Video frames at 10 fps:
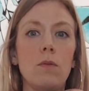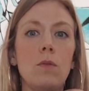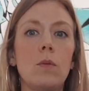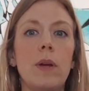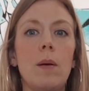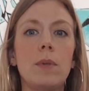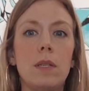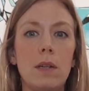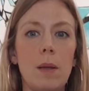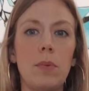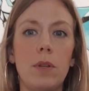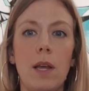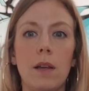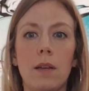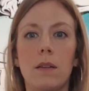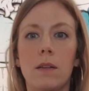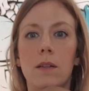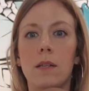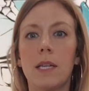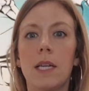all the way up to the nape of the neck.
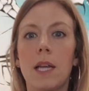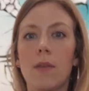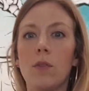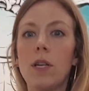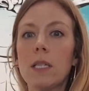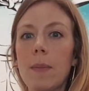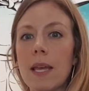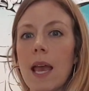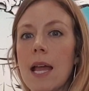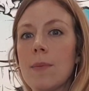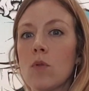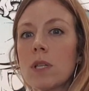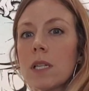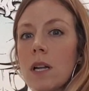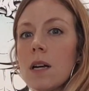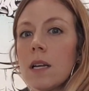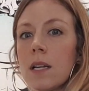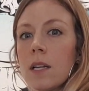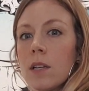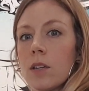If you need to make it any more snug,
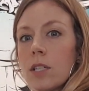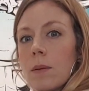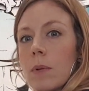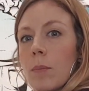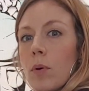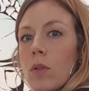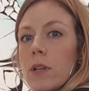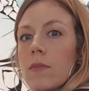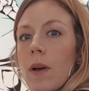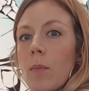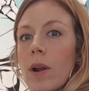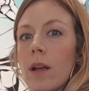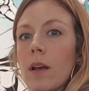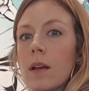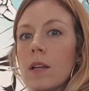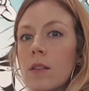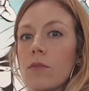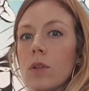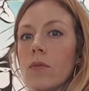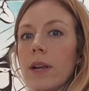simply pull this fabric
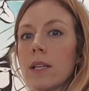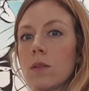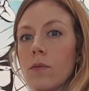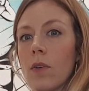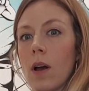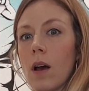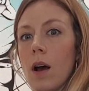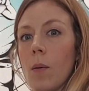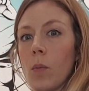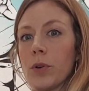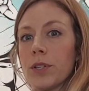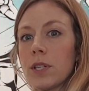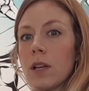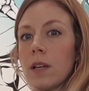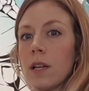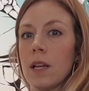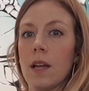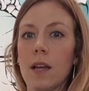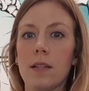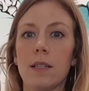through the ring sort of upwards
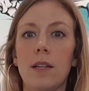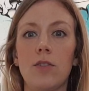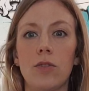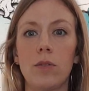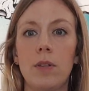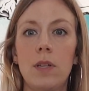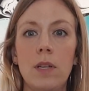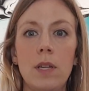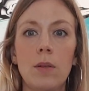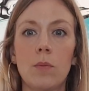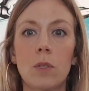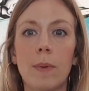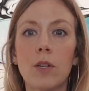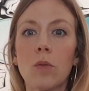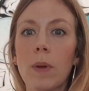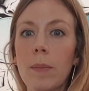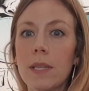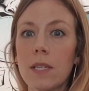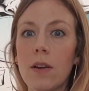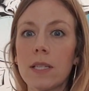and central. You want to make sure
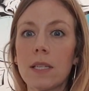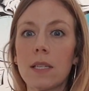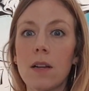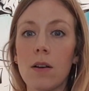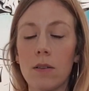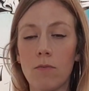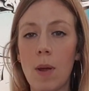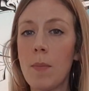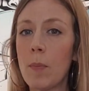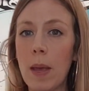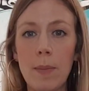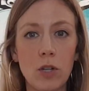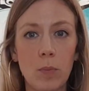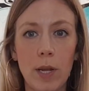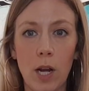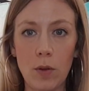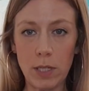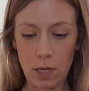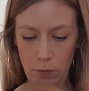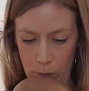baby's nice and snug. Remember, baby should be close
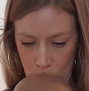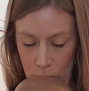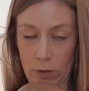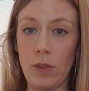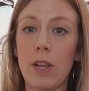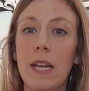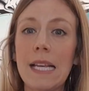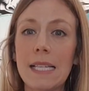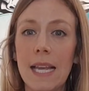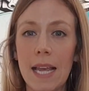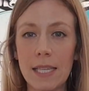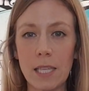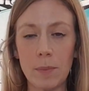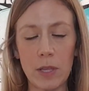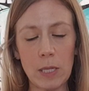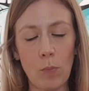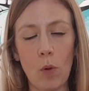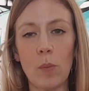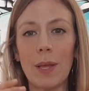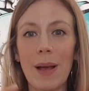enough you can easily kiss them at this
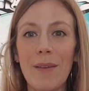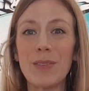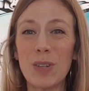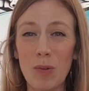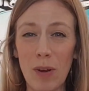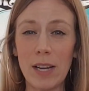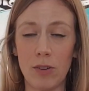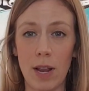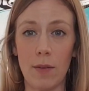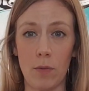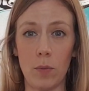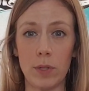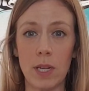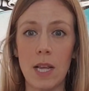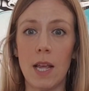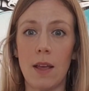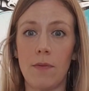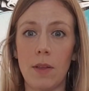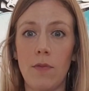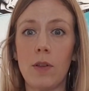point without having to crane your neck forward. If
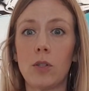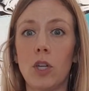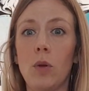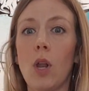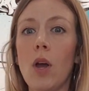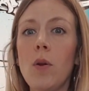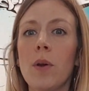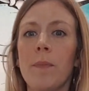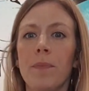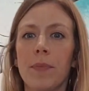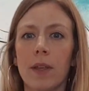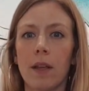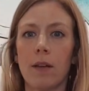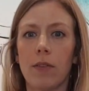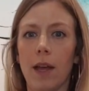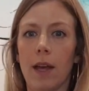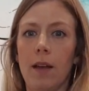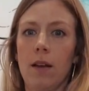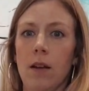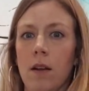they feel too low, if they're
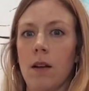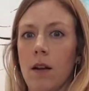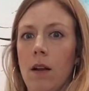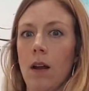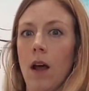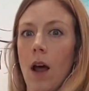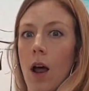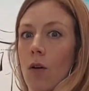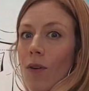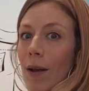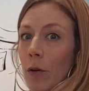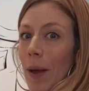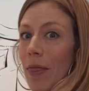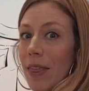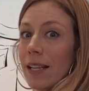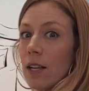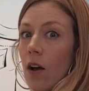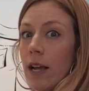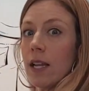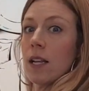around about this
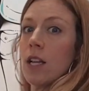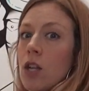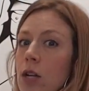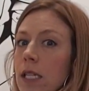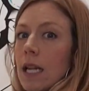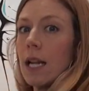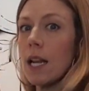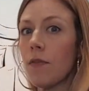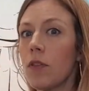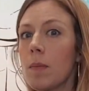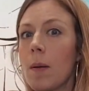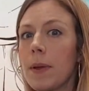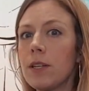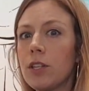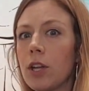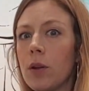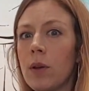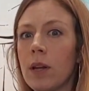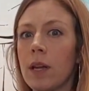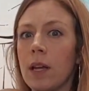height, you need to lift them up into you,
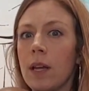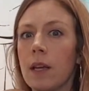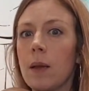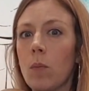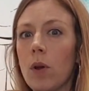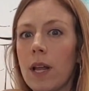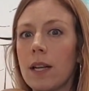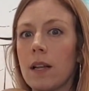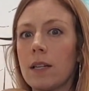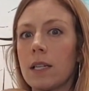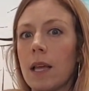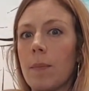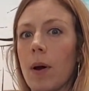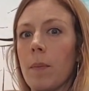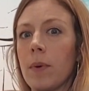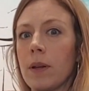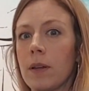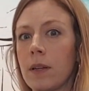keep one hand under their bum,